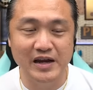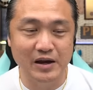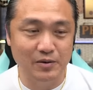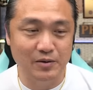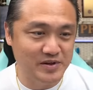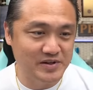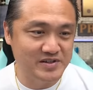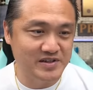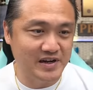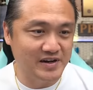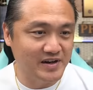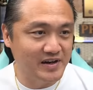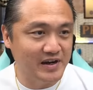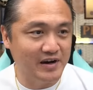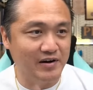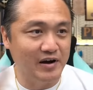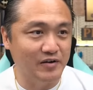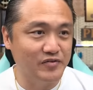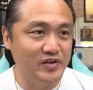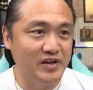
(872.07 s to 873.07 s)
I'll be sending
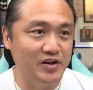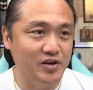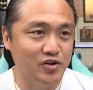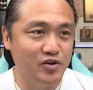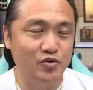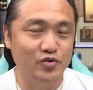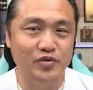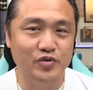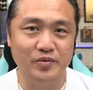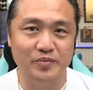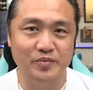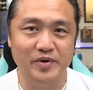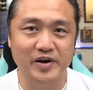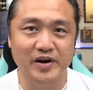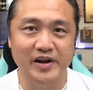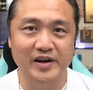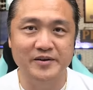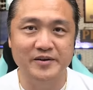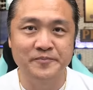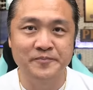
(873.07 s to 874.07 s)
out after the YouTube,
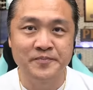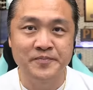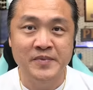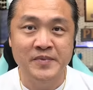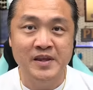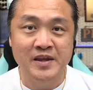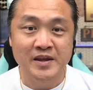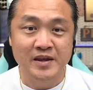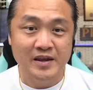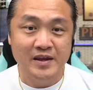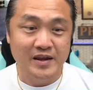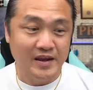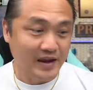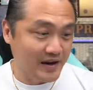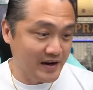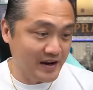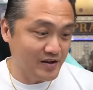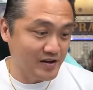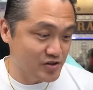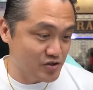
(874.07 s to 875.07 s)
right?
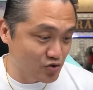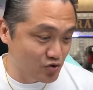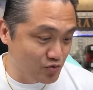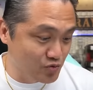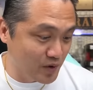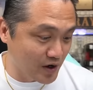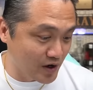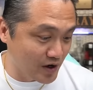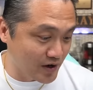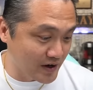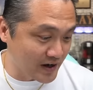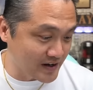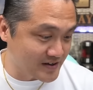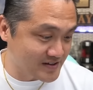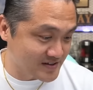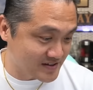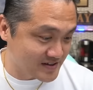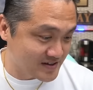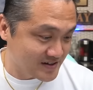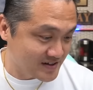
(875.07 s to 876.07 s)
And there's two more
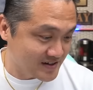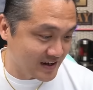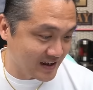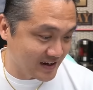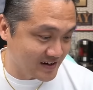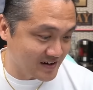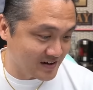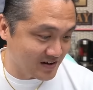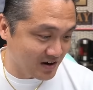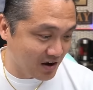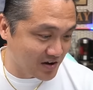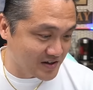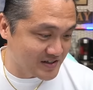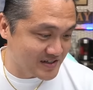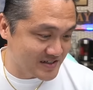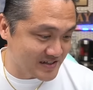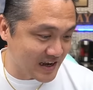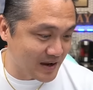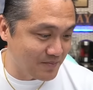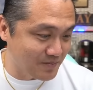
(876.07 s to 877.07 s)
that's like on
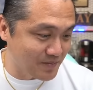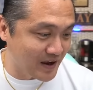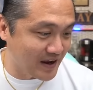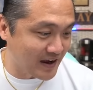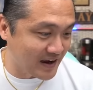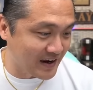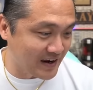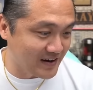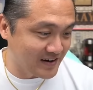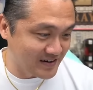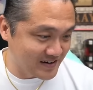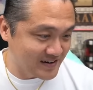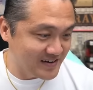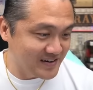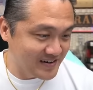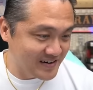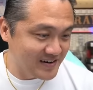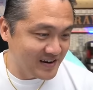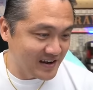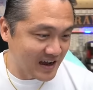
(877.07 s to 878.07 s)
standby.
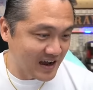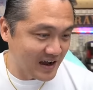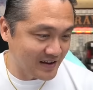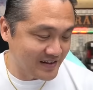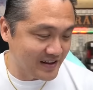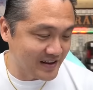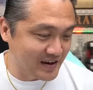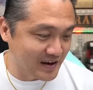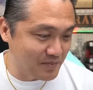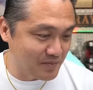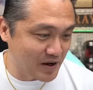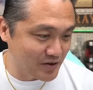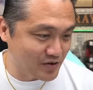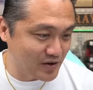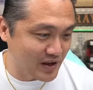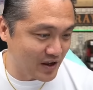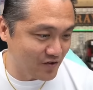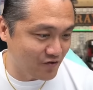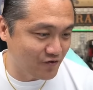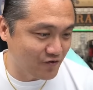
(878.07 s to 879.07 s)
I think about to
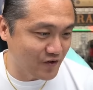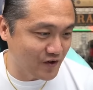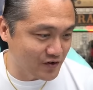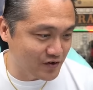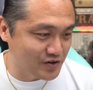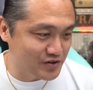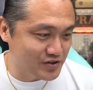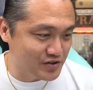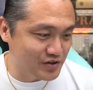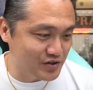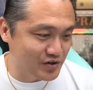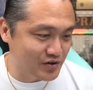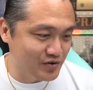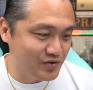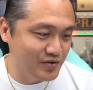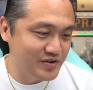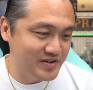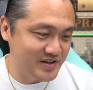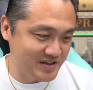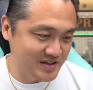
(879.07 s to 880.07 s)
get filled
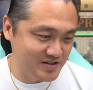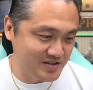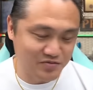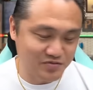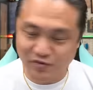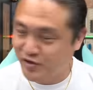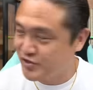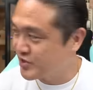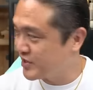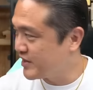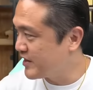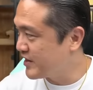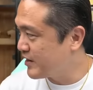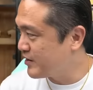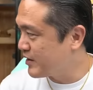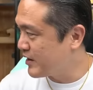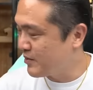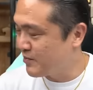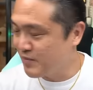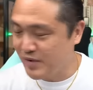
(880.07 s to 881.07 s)
also, just watching,
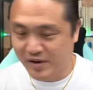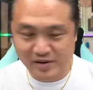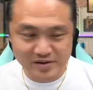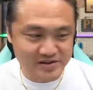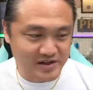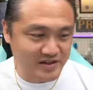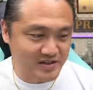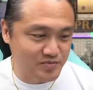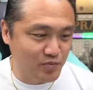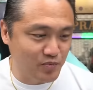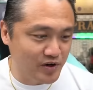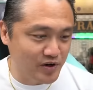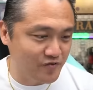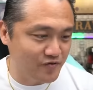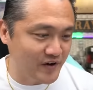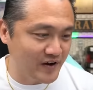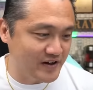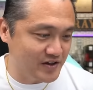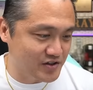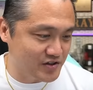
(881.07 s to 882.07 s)
and I may just
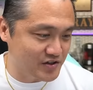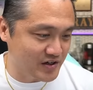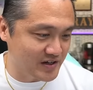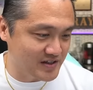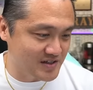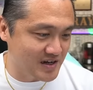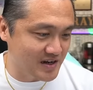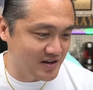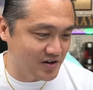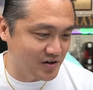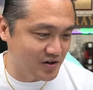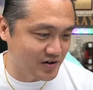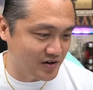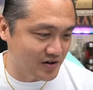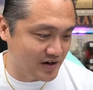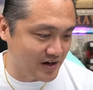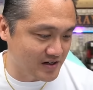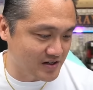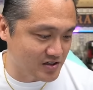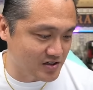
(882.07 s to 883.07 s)
modify the trades later on,
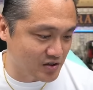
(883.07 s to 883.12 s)
all right?